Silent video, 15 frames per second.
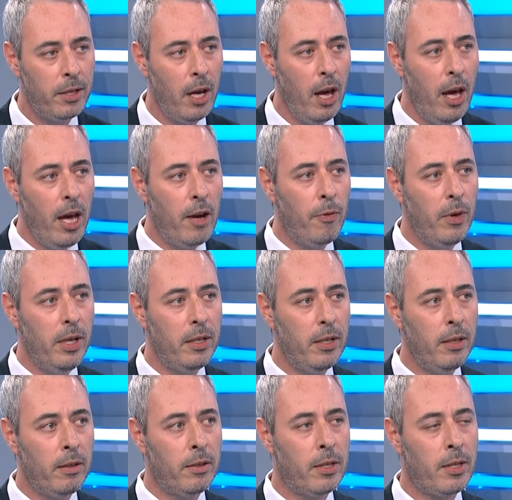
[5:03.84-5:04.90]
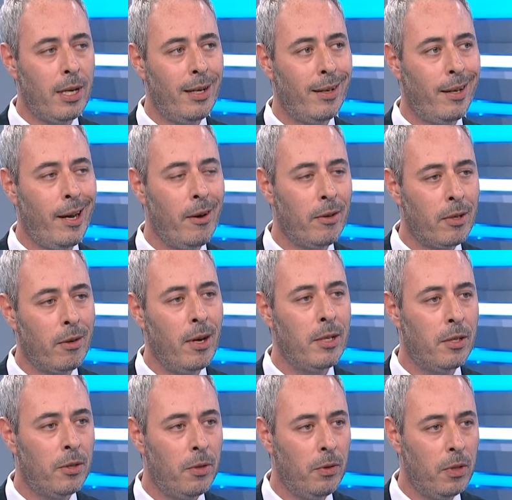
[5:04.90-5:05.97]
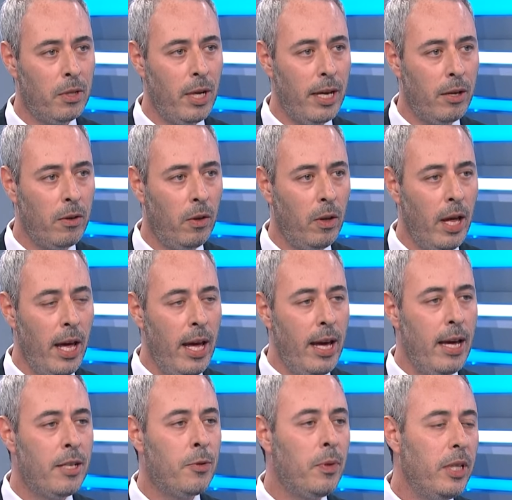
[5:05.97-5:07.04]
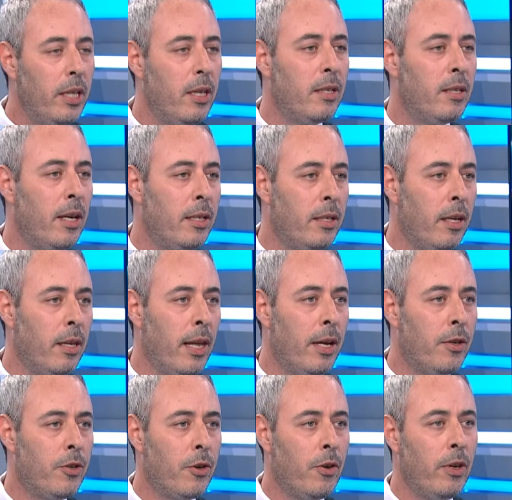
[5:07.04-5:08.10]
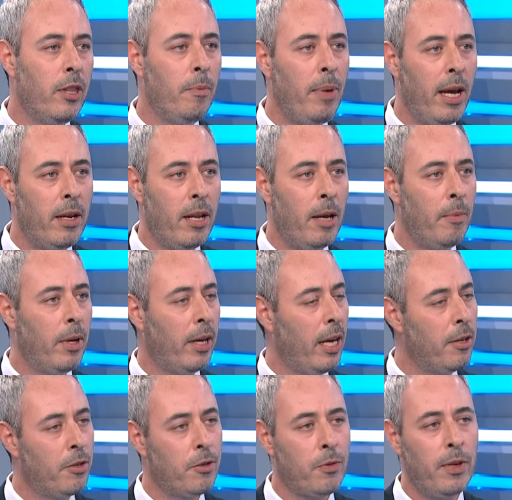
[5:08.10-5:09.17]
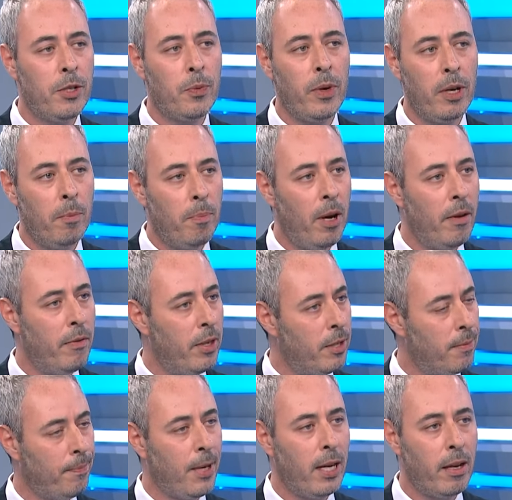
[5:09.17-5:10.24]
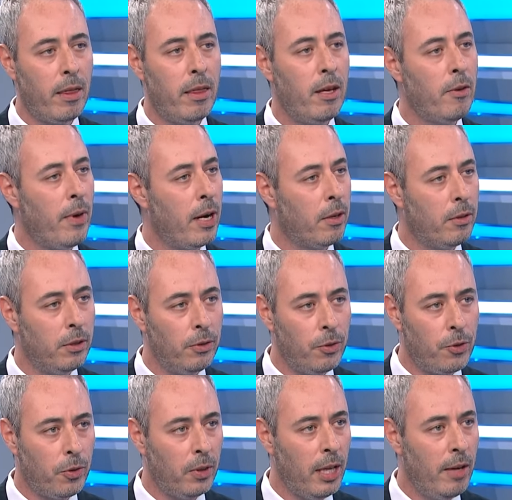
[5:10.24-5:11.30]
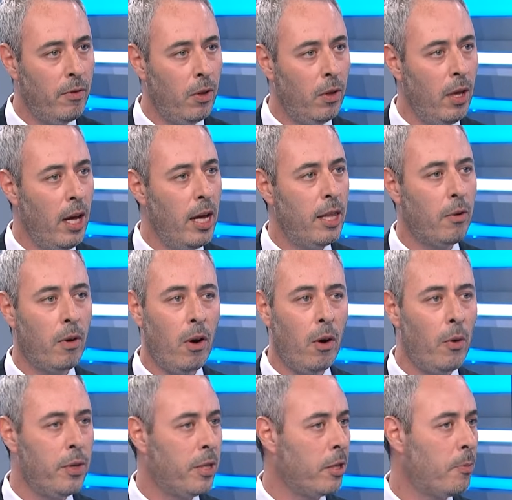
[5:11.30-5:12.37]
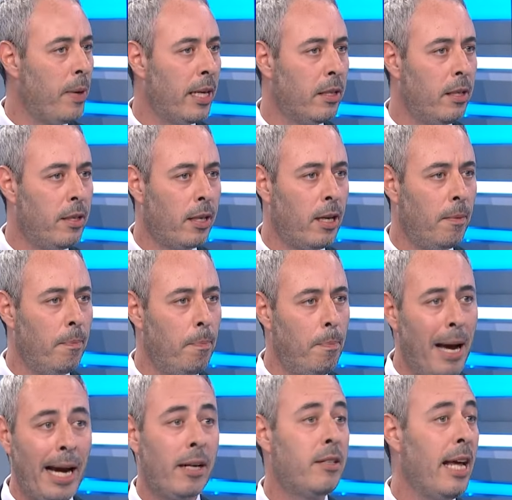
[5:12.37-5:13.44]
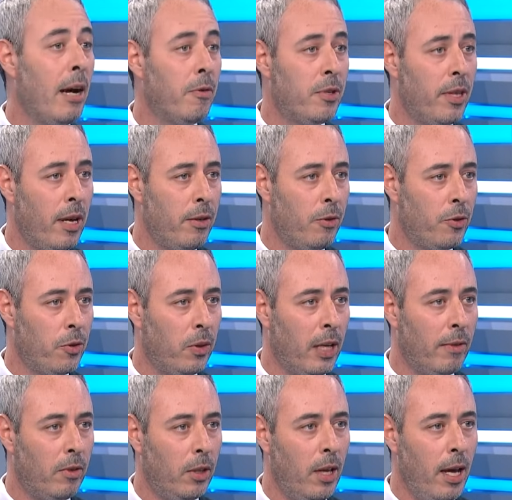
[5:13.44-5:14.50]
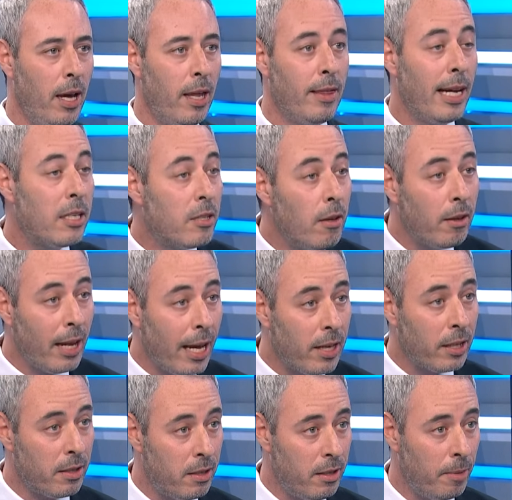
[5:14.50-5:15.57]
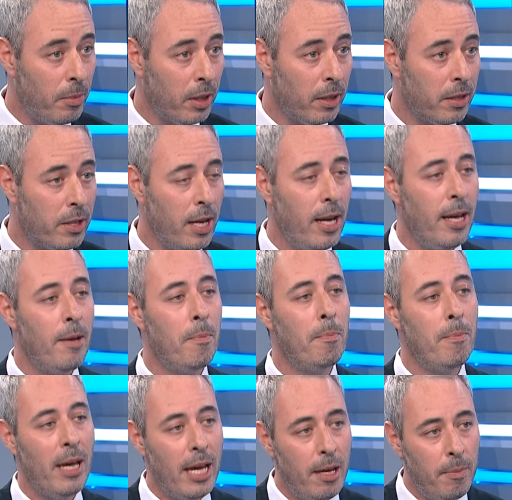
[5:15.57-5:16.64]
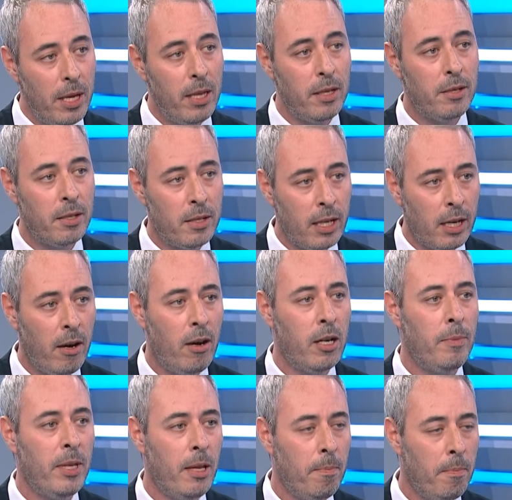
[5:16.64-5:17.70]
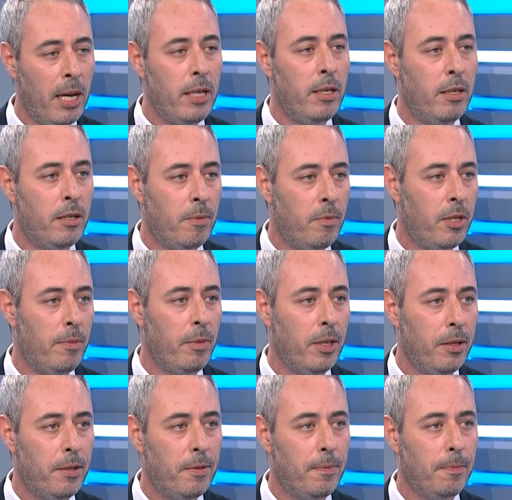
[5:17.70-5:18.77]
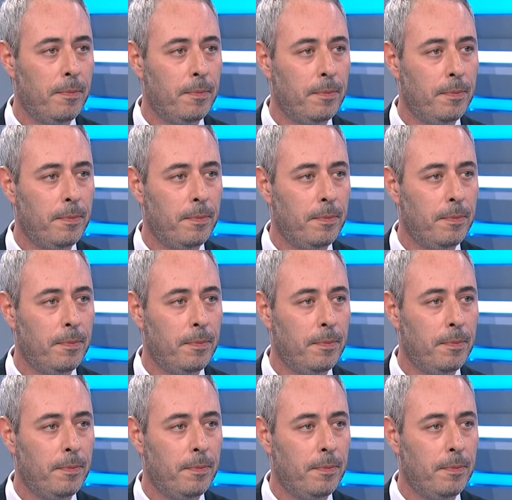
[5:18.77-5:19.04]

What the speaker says: because if we had to just kind of characterize this whole cycle, it's really this idea that during the pandemic, interest rates went above this kind of theoretical neutral level. They were always expected to come back down to that neutral level. That's not adding stimulus. Maybe this is an economy that might need some stimulus.